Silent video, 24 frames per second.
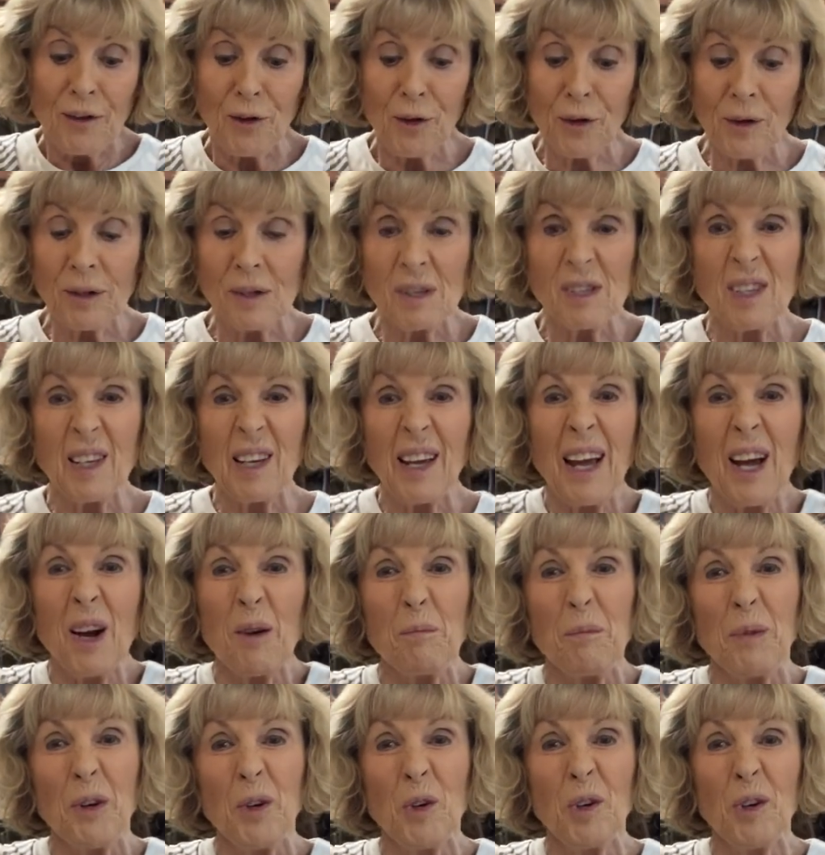You can see
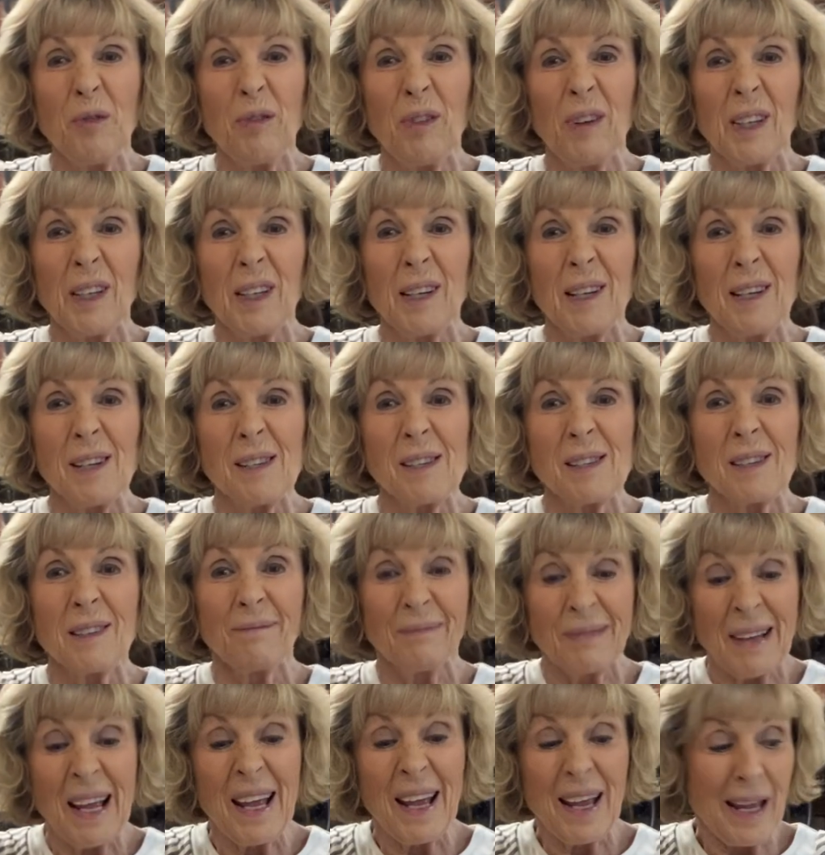how beautiful it is
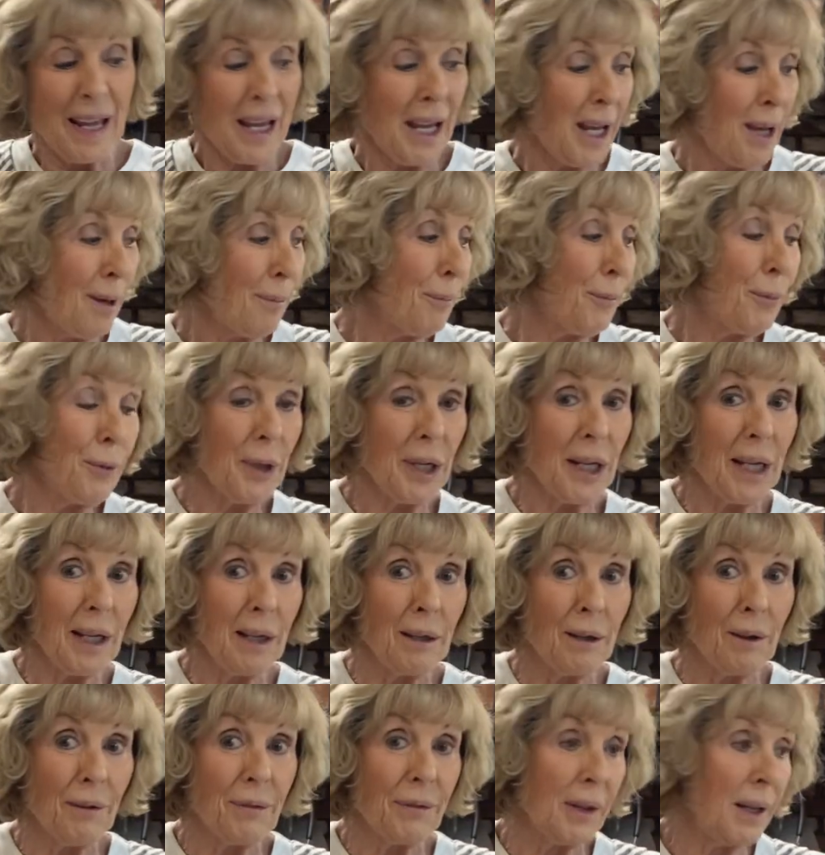and pretty
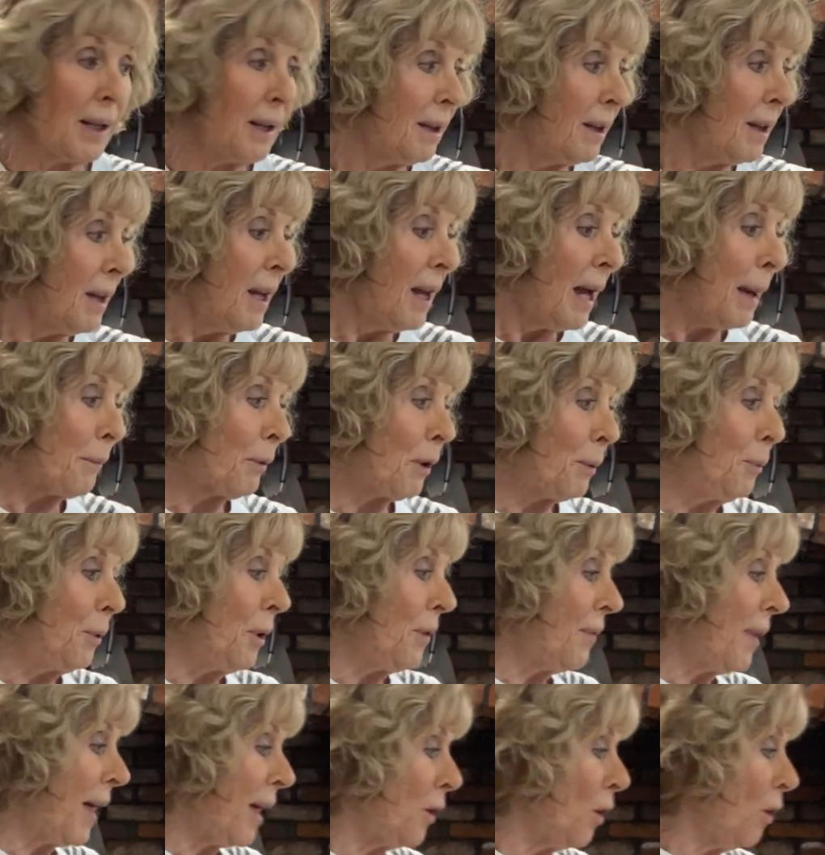healthy. I'm going to
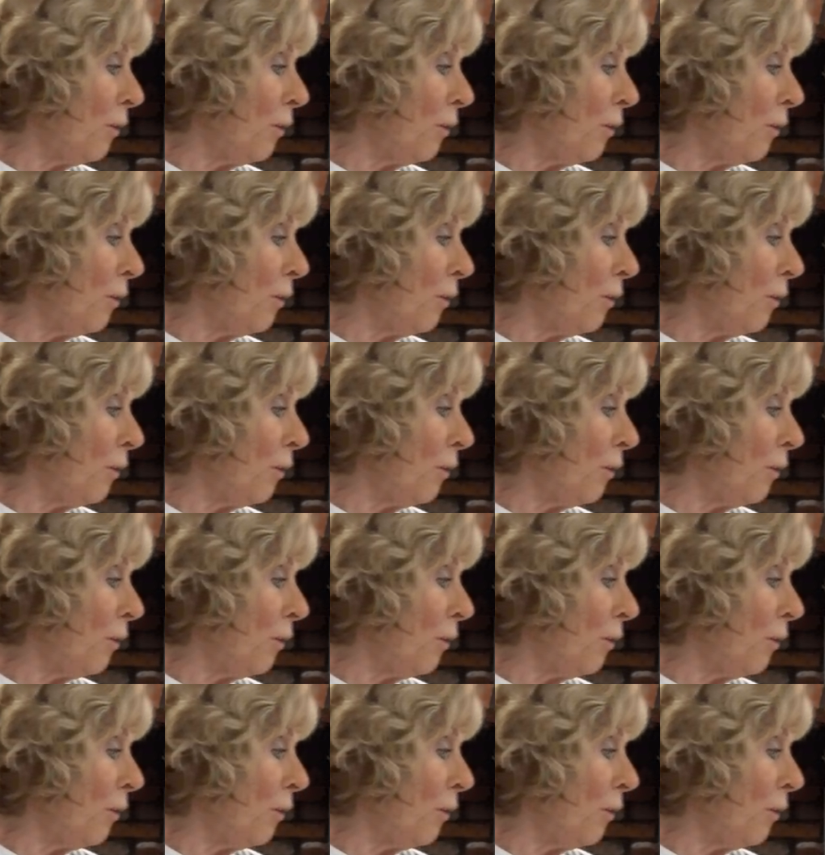put that